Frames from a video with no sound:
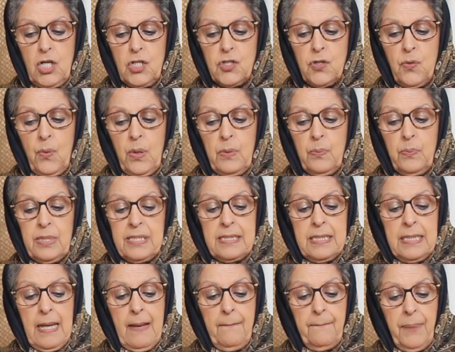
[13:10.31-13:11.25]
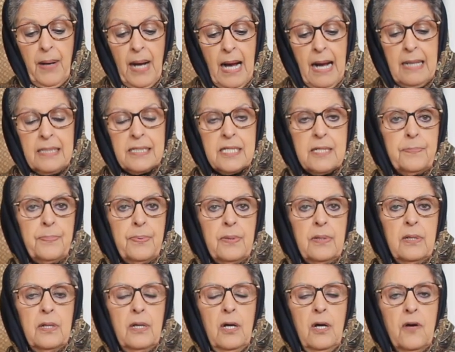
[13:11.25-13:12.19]
so it was
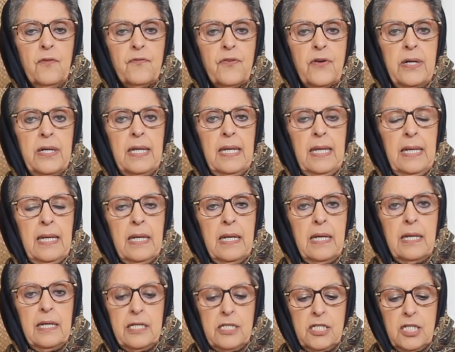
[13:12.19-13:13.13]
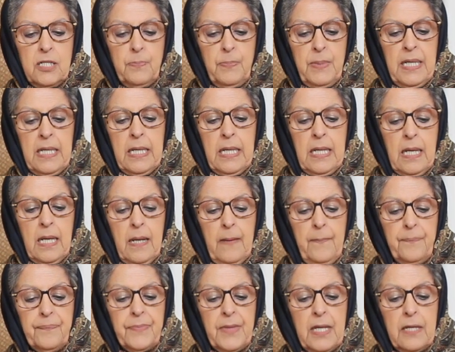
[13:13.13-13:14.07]
impossible for an
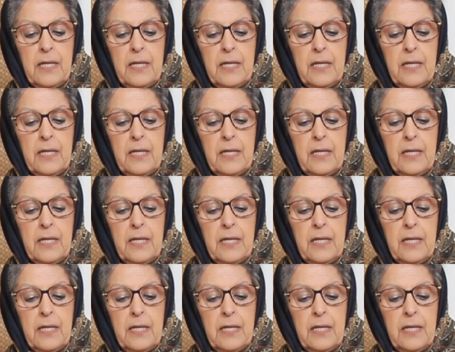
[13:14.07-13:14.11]
English-speaking